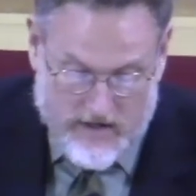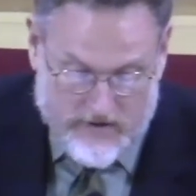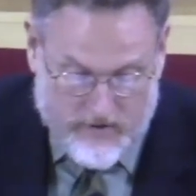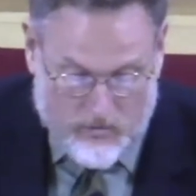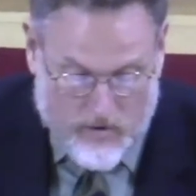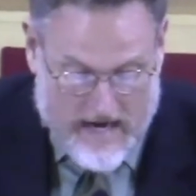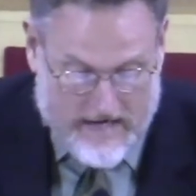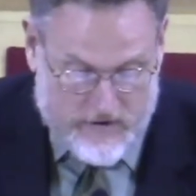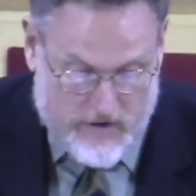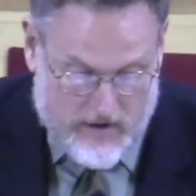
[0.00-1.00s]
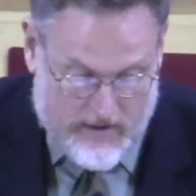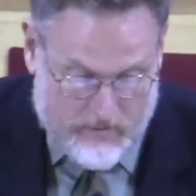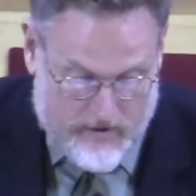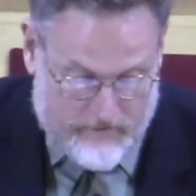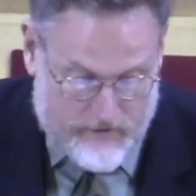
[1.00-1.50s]
the rocks are a
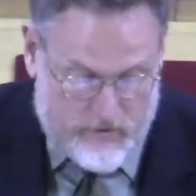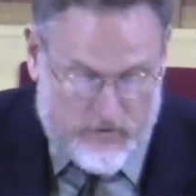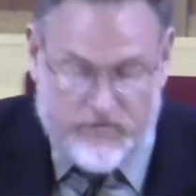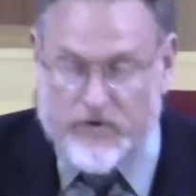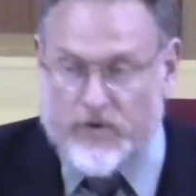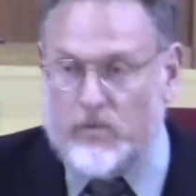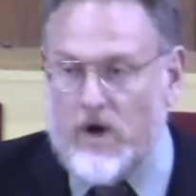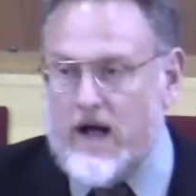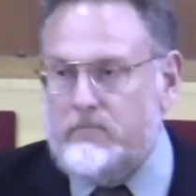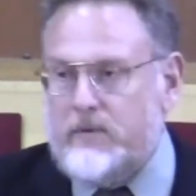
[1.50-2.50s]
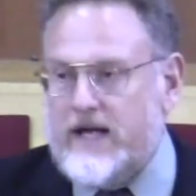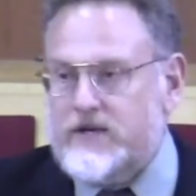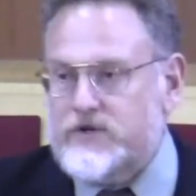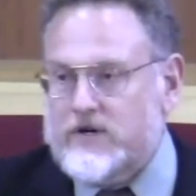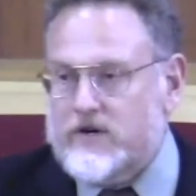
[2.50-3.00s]
refuge for the rock
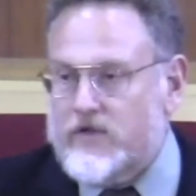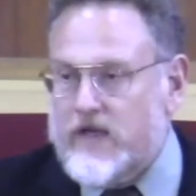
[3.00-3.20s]
badger,